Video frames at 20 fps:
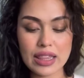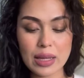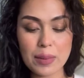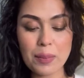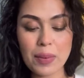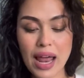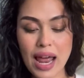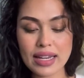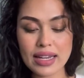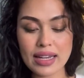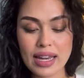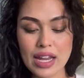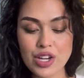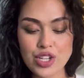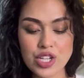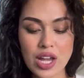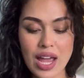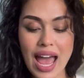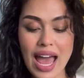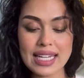the Planet
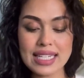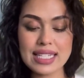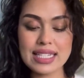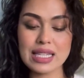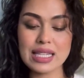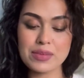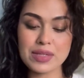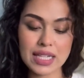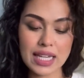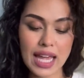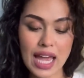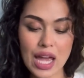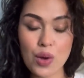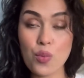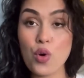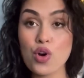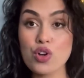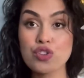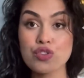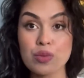Nature Antiseptic Hair
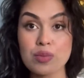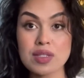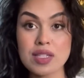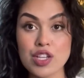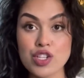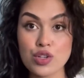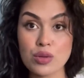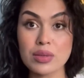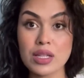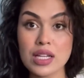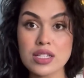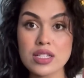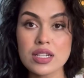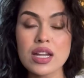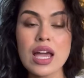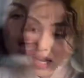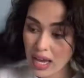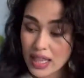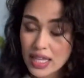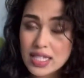Wash from Setchum London.
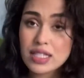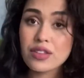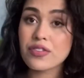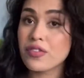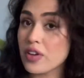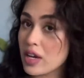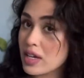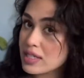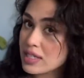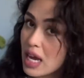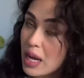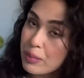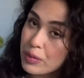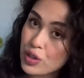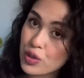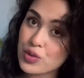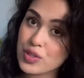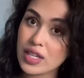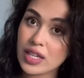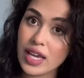This is the first time I'm
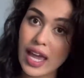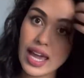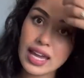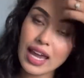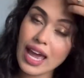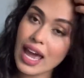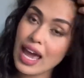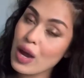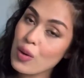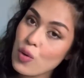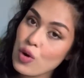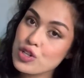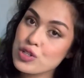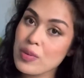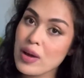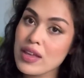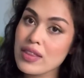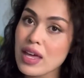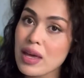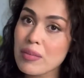using a hair wash
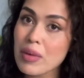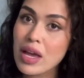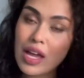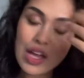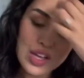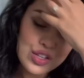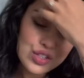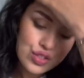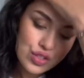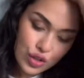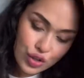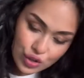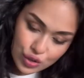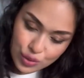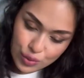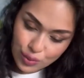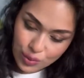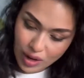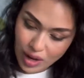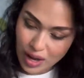by them.
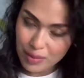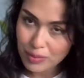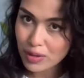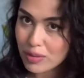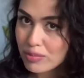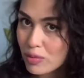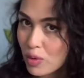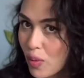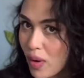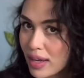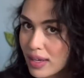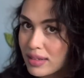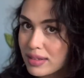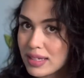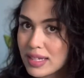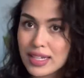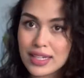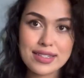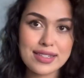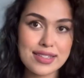So I'm quite
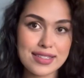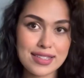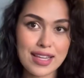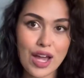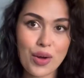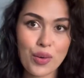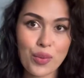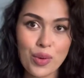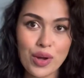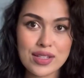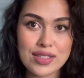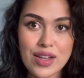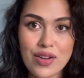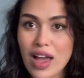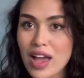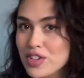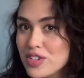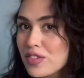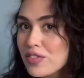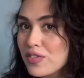keen to see how it works out. It
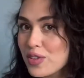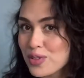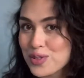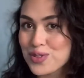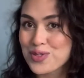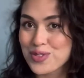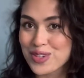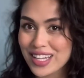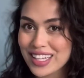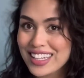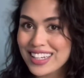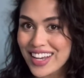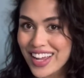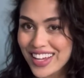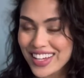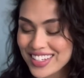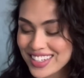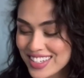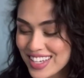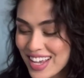actually feels really
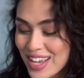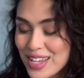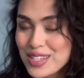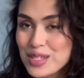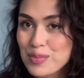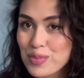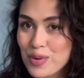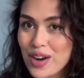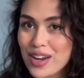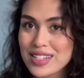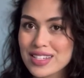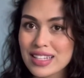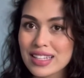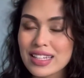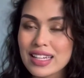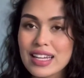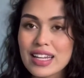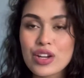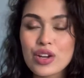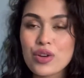nice, surprisingly,
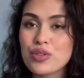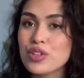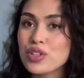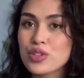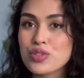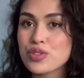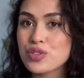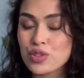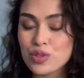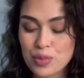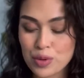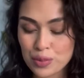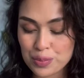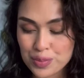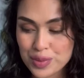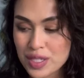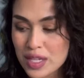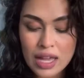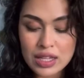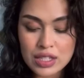and I only used 2
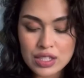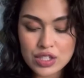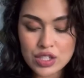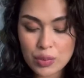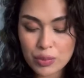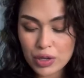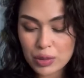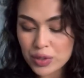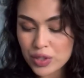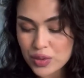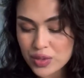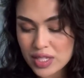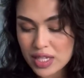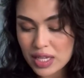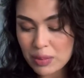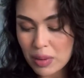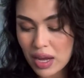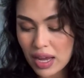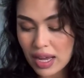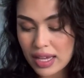pumps. So I'm going to be using
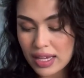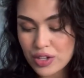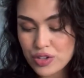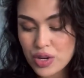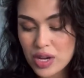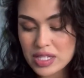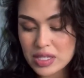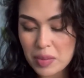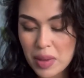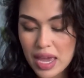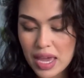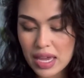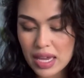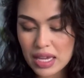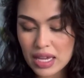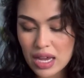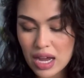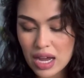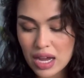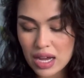my
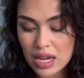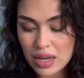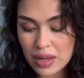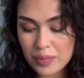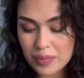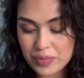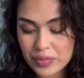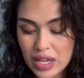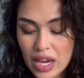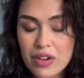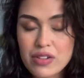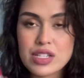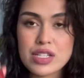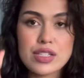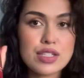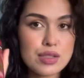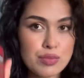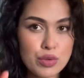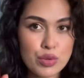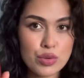Tresemme Keratin
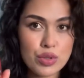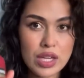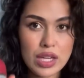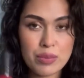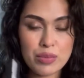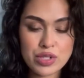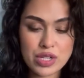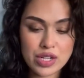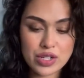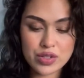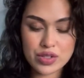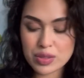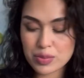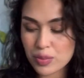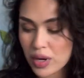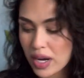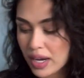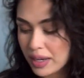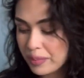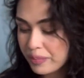Smooth Heat Protection
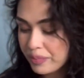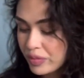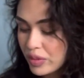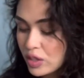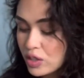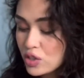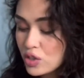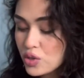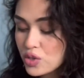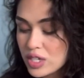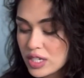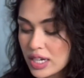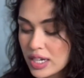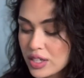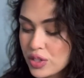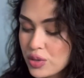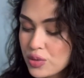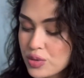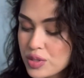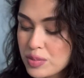Spray. Usually I
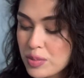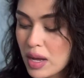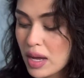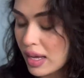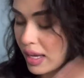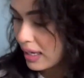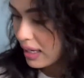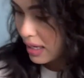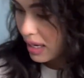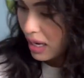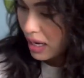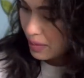use my